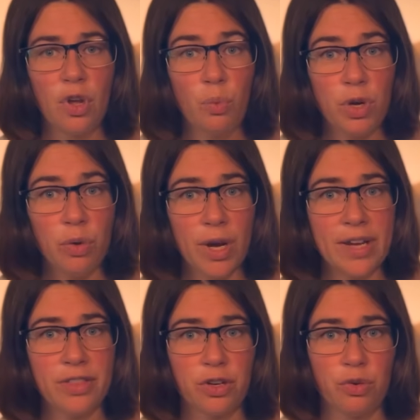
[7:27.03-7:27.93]
We
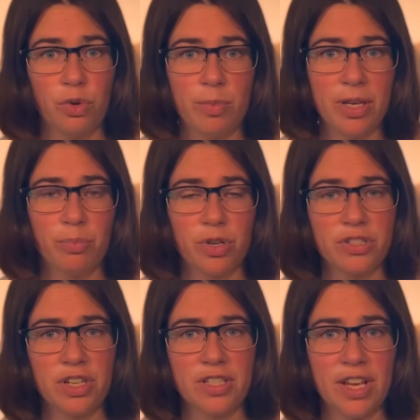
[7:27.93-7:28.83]
rank the Caribbean
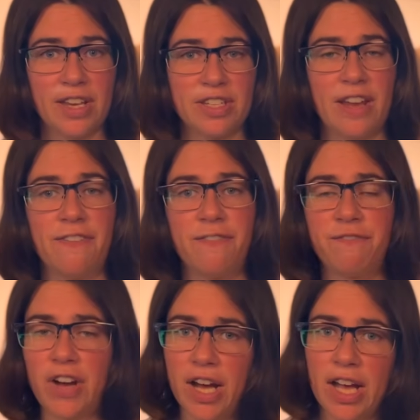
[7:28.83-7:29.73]
Princess as a
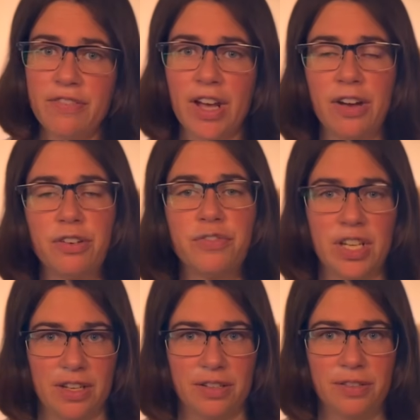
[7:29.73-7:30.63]
5 out of
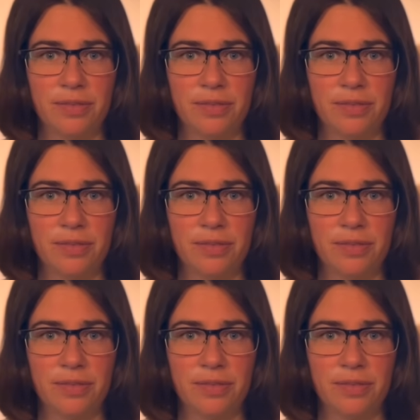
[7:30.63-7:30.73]
10.